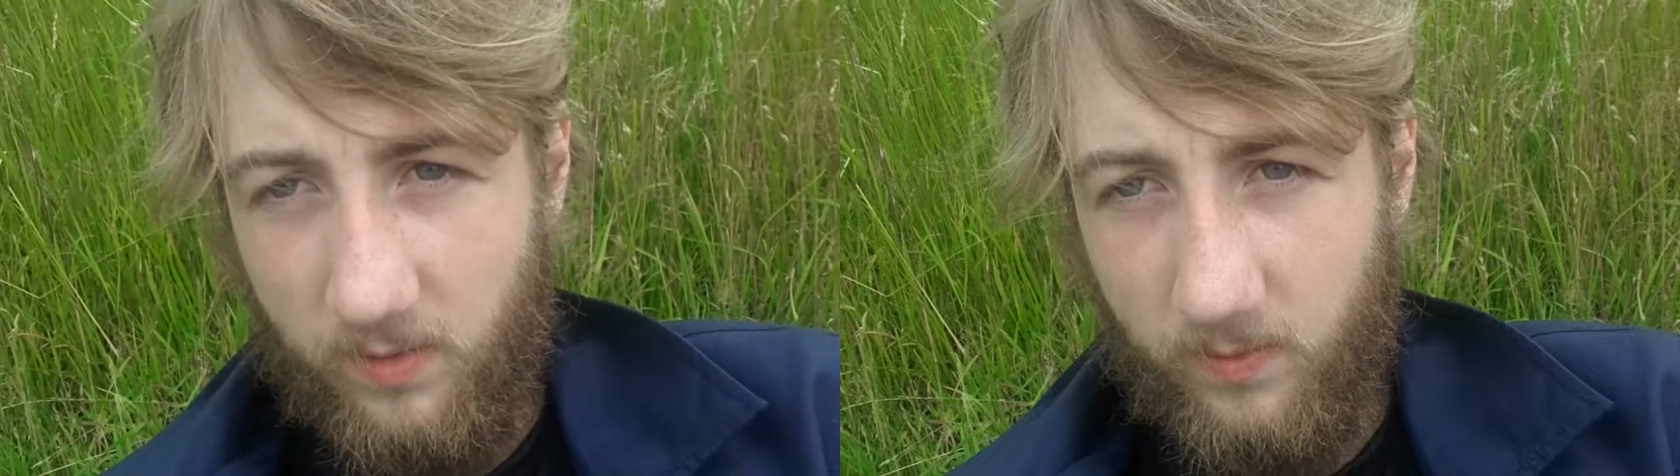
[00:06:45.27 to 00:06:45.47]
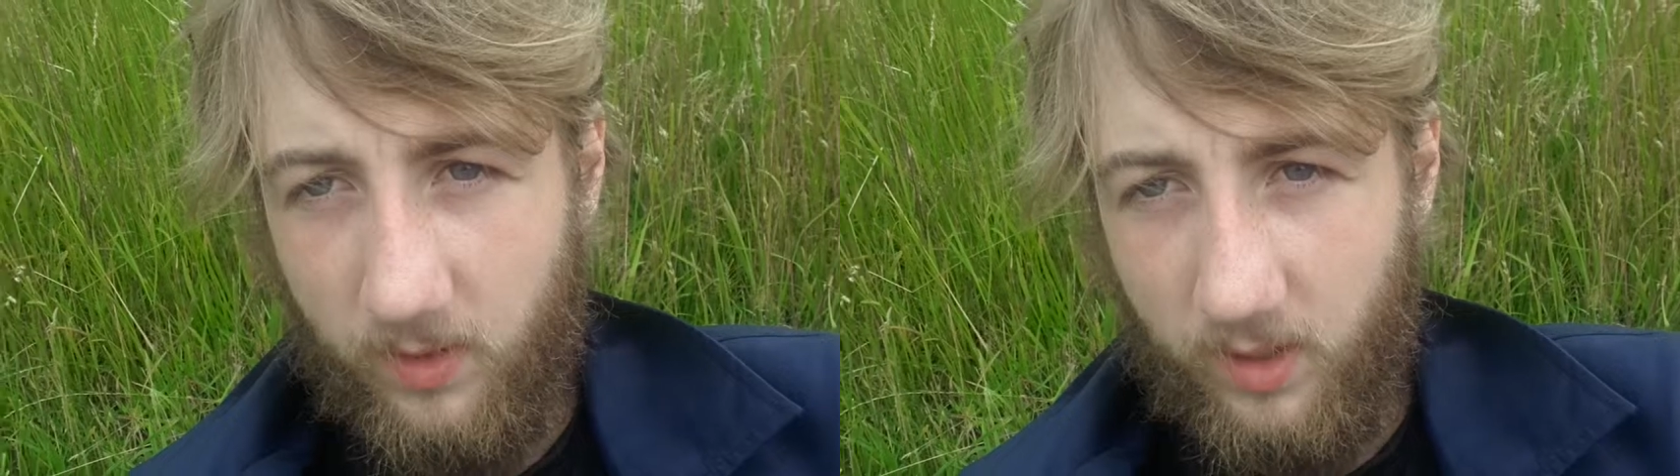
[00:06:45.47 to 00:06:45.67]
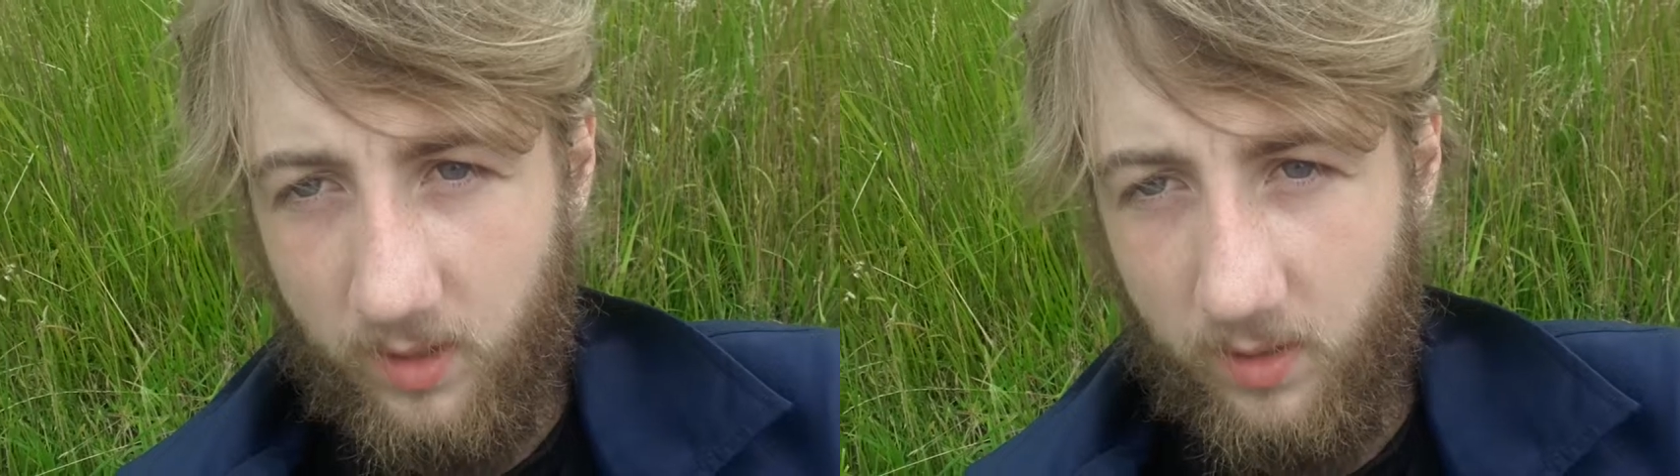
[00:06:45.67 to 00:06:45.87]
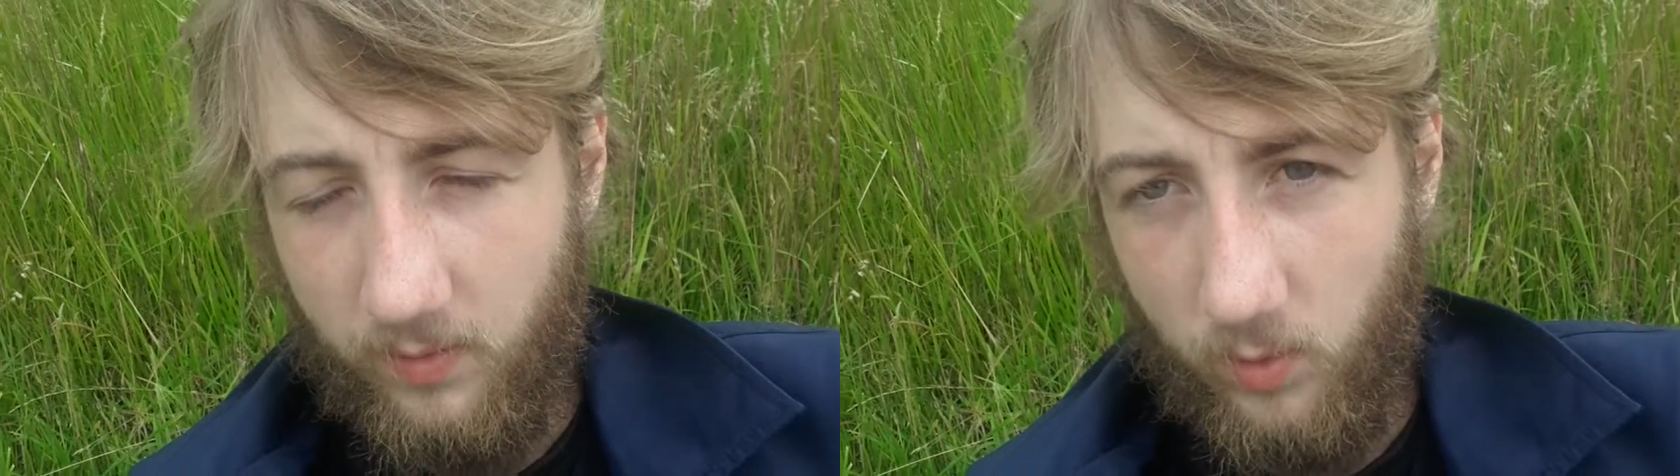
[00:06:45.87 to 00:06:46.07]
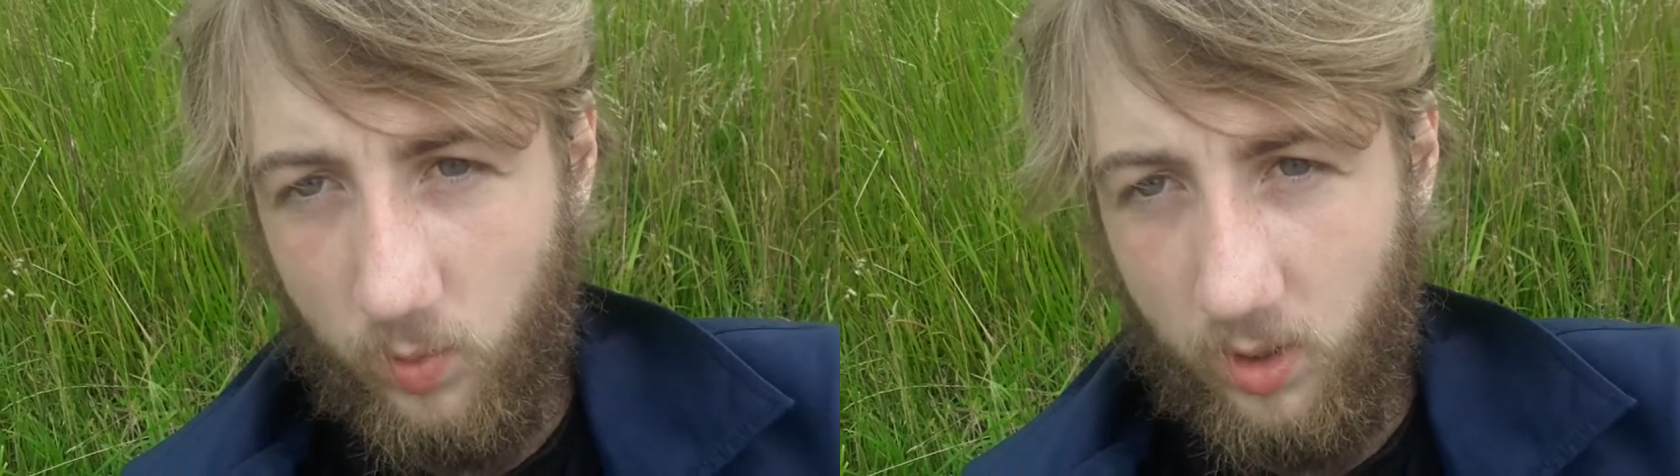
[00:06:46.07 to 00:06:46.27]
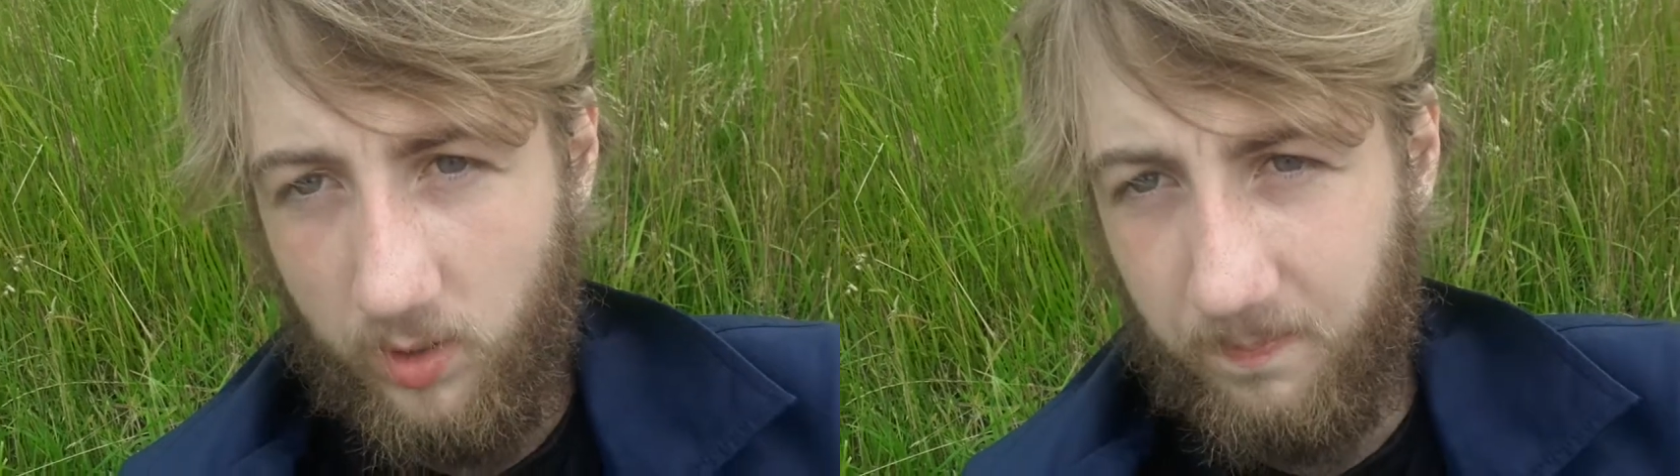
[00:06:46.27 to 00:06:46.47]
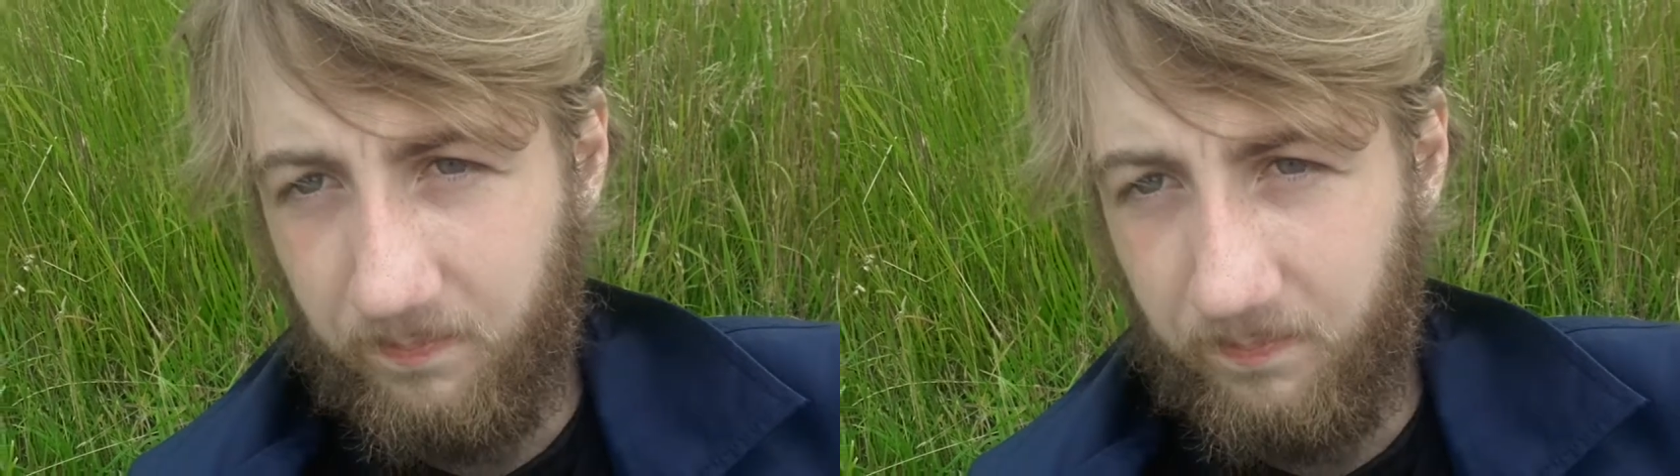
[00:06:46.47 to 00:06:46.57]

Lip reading: of the world.